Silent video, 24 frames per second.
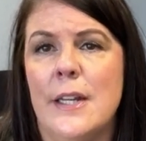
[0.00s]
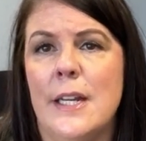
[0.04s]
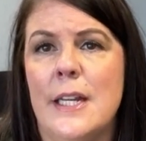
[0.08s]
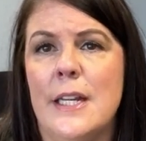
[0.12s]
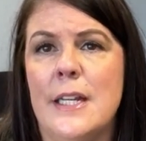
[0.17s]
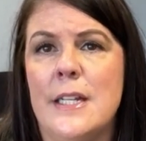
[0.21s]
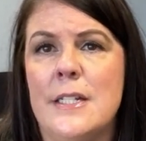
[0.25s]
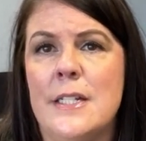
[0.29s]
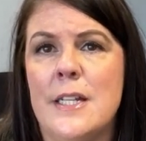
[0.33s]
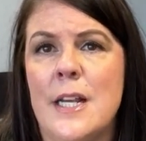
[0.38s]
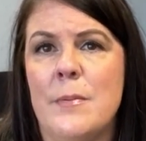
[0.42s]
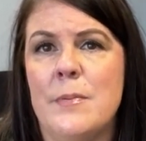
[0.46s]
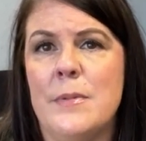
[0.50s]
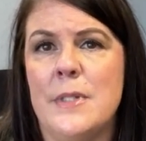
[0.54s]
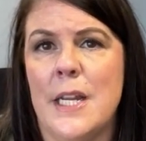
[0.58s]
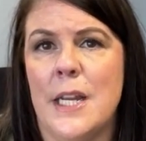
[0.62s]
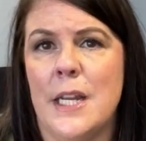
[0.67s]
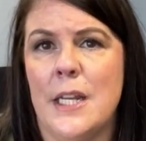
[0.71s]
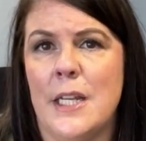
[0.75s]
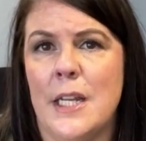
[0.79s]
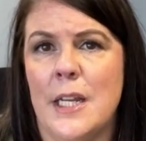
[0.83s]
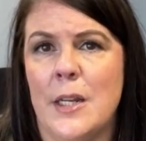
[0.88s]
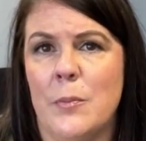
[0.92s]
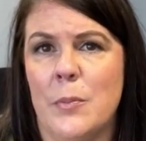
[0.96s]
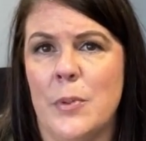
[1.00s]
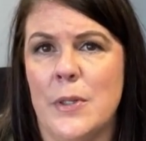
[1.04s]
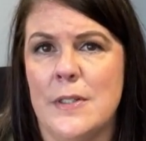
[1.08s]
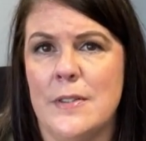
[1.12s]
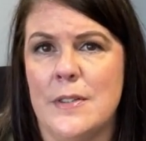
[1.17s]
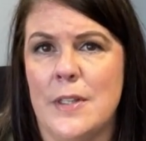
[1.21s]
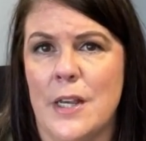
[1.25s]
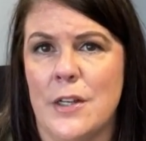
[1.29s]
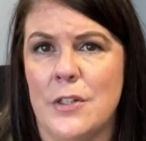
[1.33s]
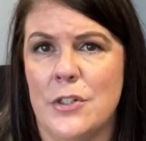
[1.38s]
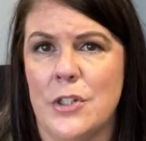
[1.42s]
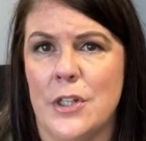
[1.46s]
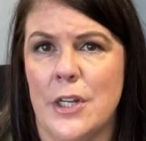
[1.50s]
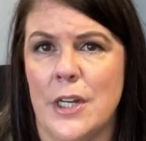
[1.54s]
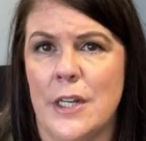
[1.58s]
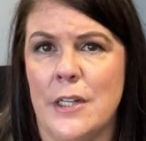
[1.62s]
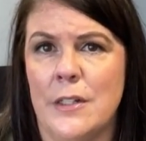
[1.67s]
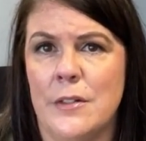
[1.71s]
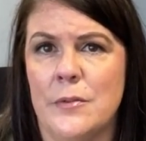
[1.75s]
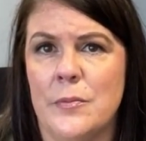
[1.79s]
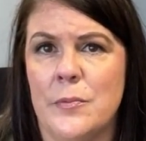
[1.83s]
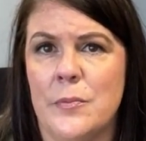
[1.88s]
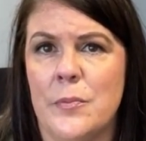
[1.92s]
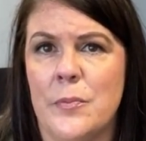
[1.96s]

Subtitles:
and obtaining possession.